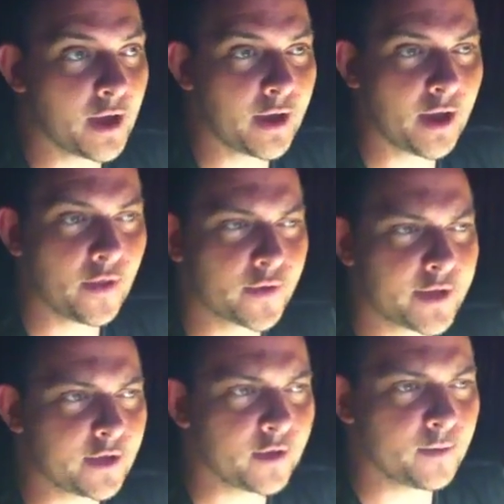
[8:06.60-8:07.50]
on other
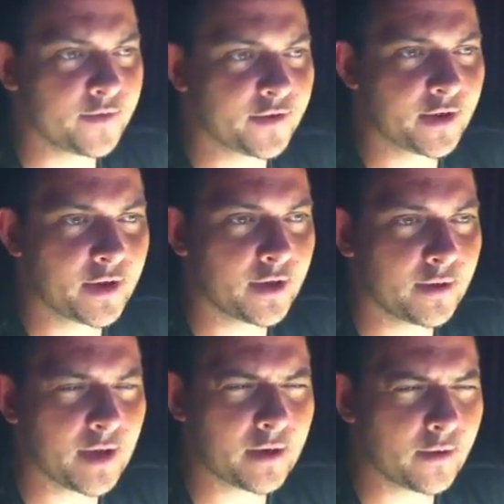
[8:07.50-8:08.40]
cubes,
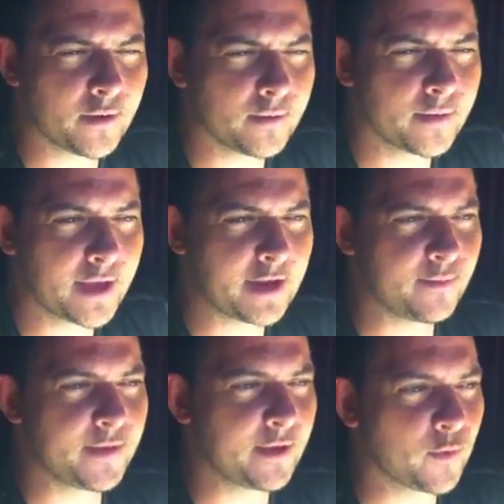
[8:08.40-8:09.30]
I don't know, I can't
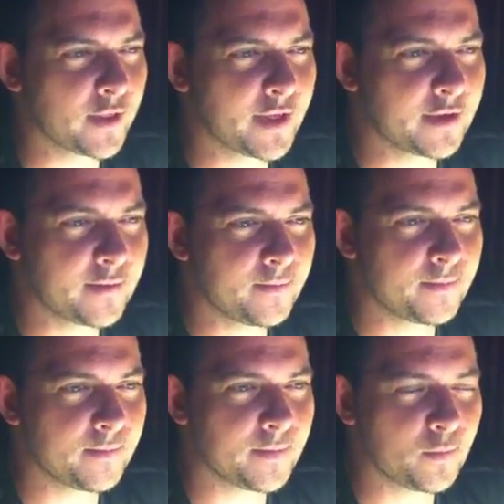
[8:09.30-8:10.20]
even think of one, like,
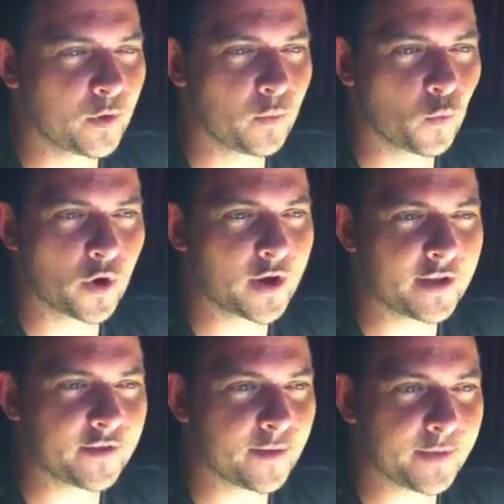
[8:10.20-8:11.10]
wouldn't work
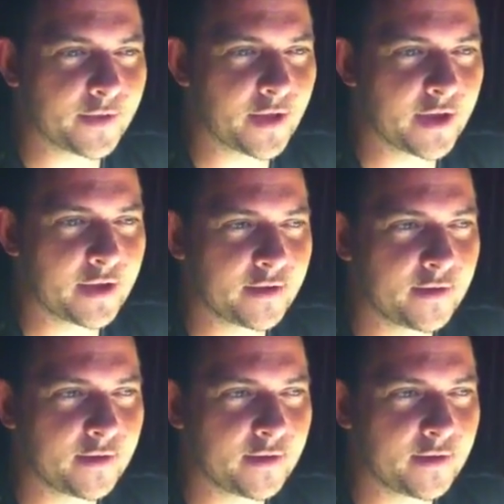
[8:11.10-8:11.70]
on something like